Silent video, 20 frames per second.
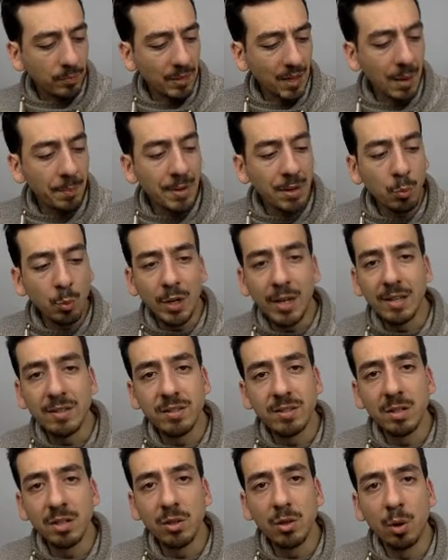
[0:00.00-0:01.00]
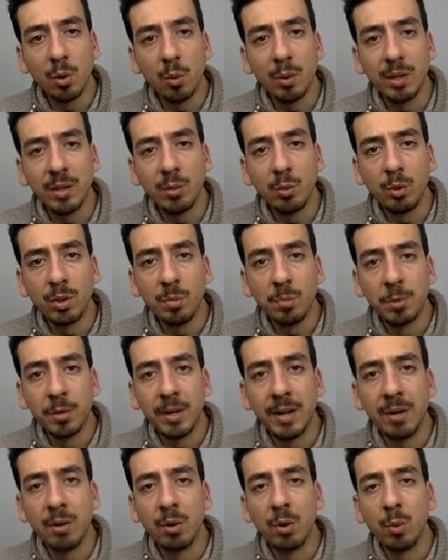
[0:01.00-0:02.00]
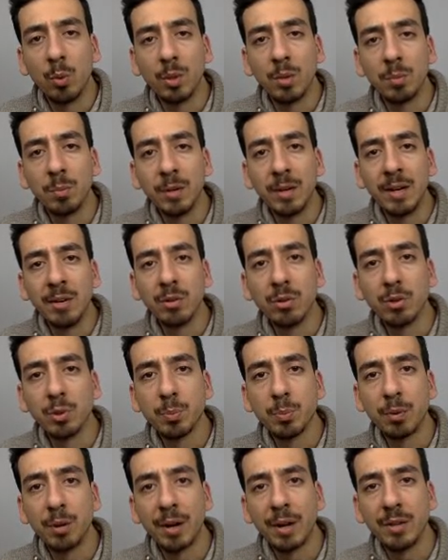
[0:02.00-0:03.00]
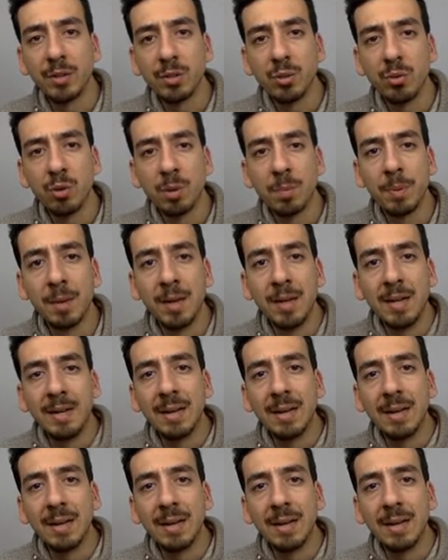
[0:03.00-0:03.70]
I mean, we can see it already with Monero, with Monero's price drop.